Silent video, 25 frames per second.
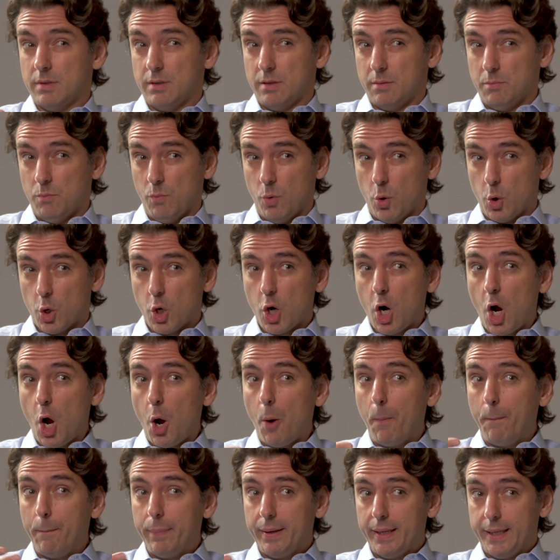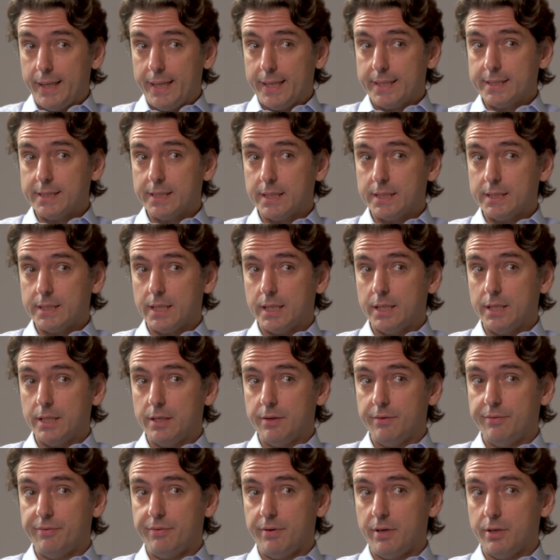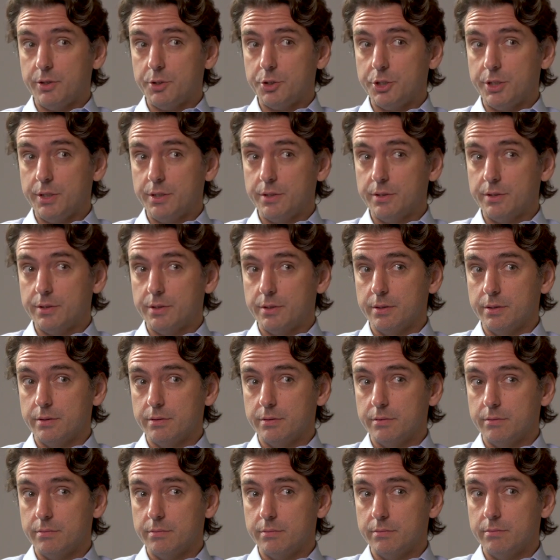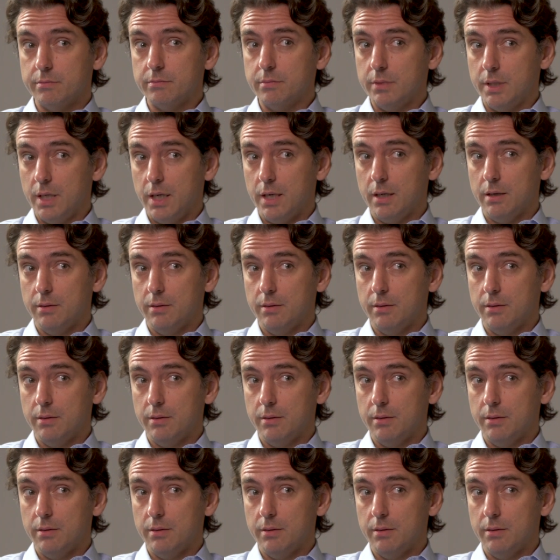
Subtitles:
more complex executive functions. Yeah?